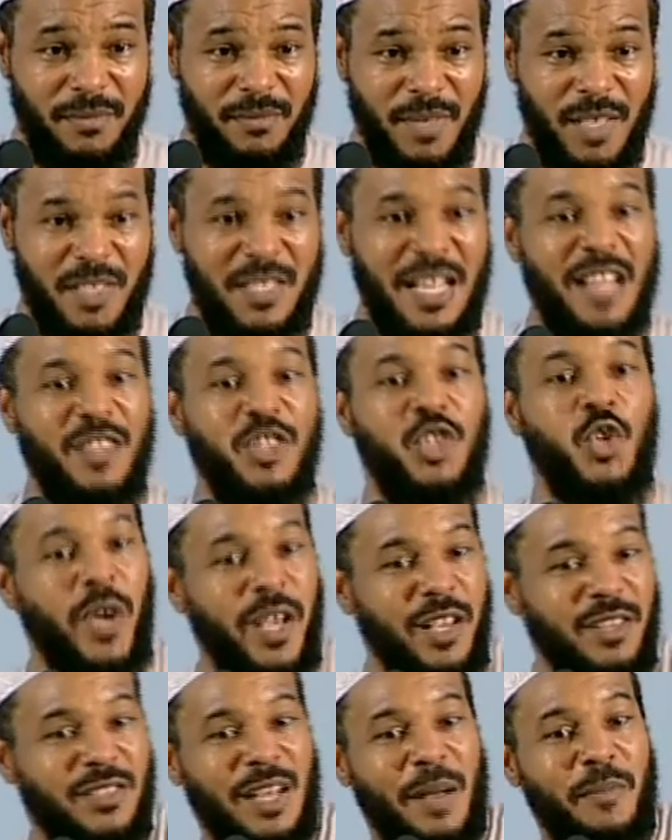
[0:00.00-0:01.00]
It's not
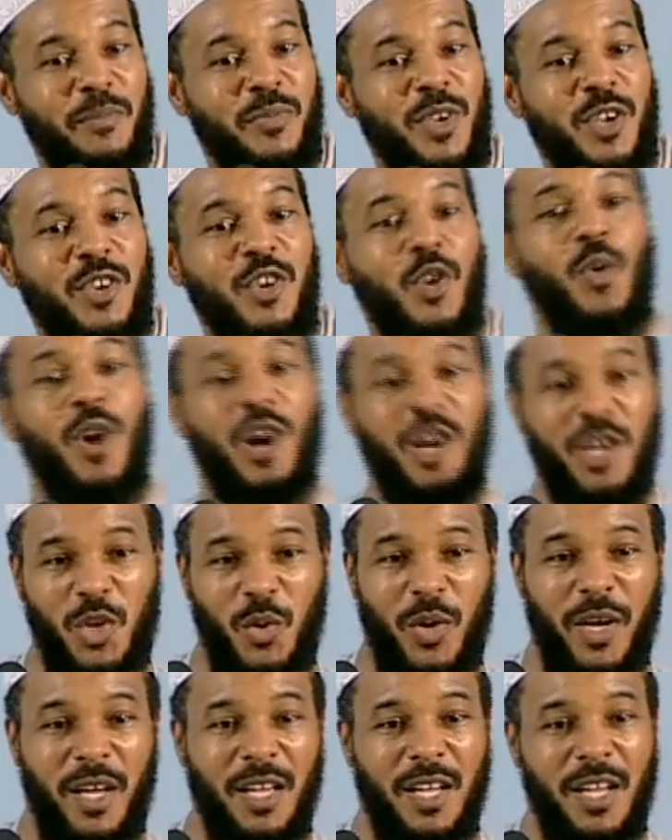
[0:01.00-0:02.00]
doing something you weren't
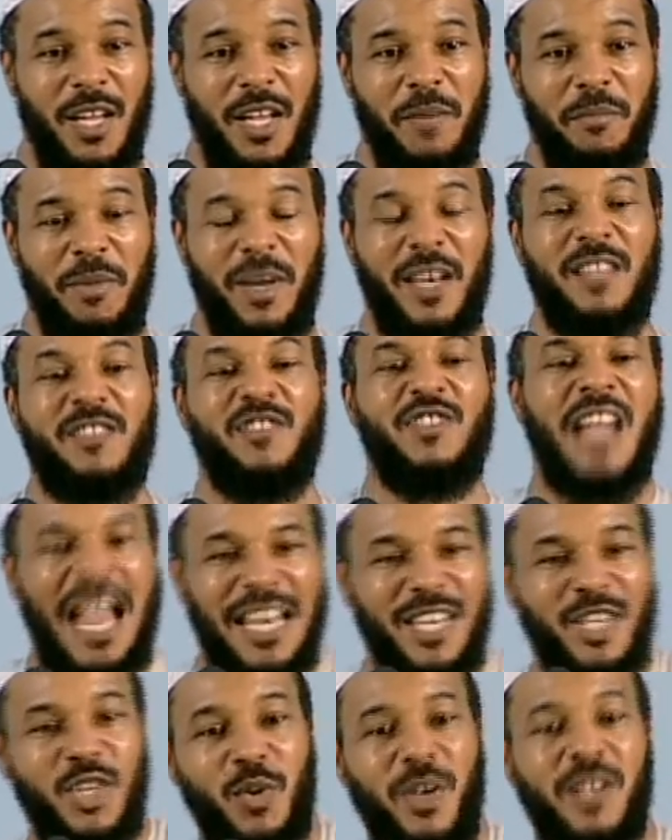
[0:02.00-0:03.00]
doing, but it's
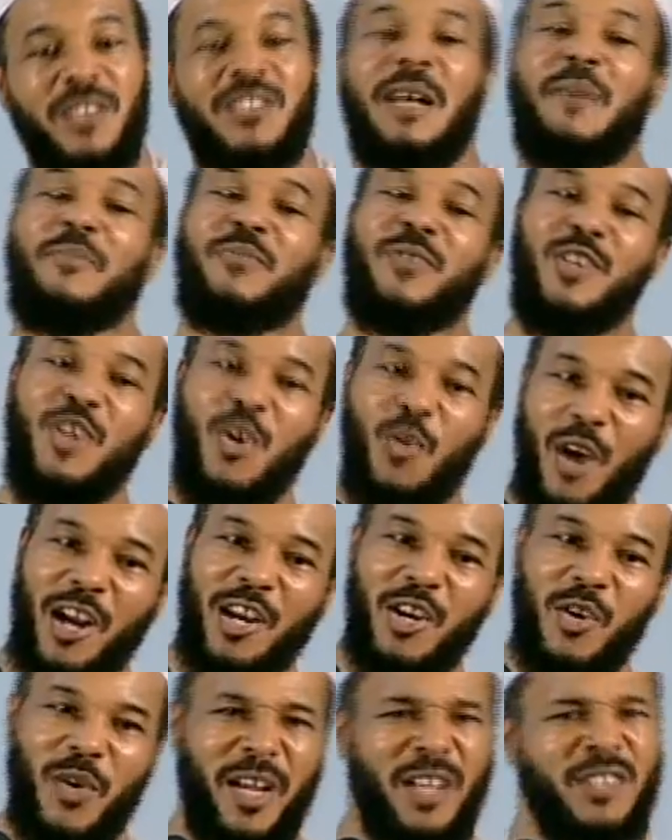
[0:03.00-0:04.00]
not doing something you were
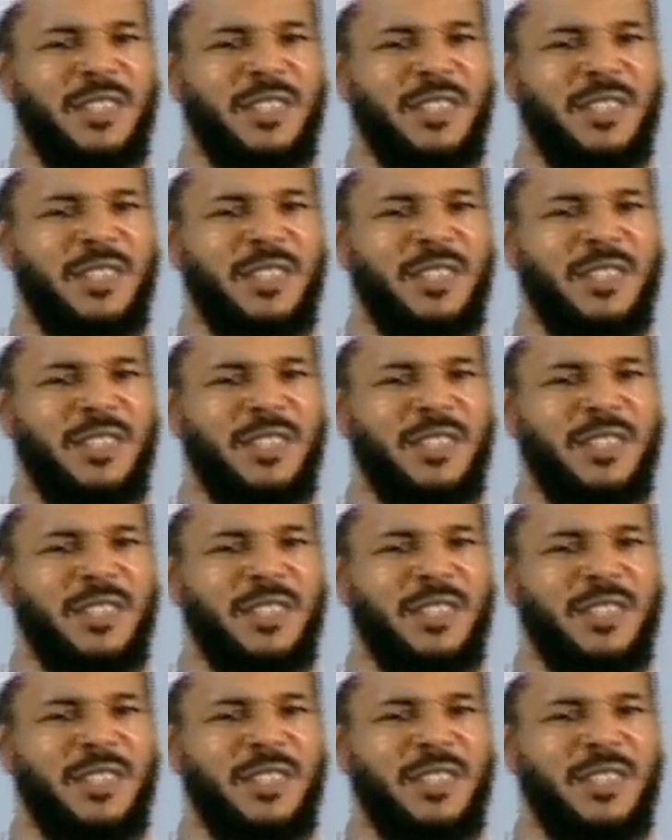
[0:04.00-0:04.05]
doing.